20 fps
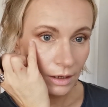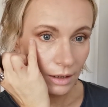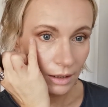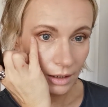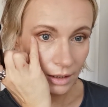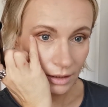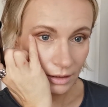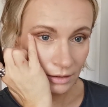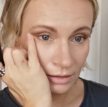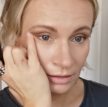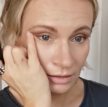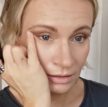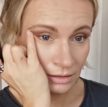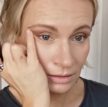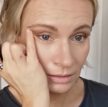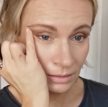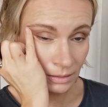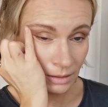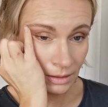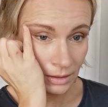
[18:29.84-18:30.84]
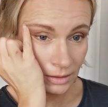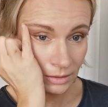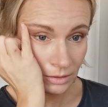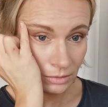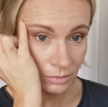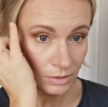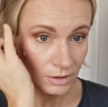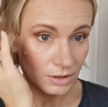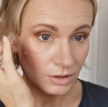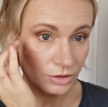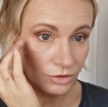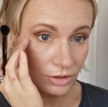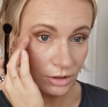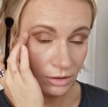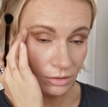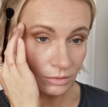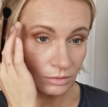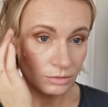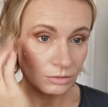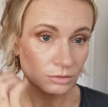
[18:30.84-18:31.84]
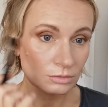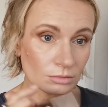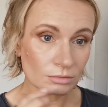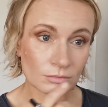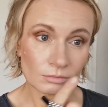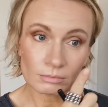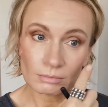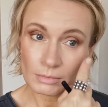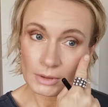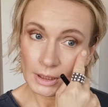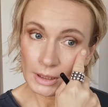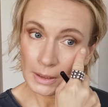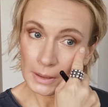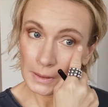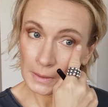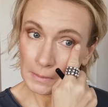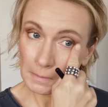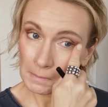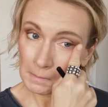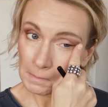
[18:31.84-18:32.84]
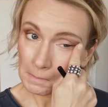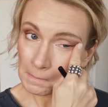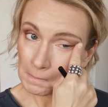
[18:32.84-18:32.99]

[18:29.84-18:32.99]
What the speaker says: and I always struggle to make a...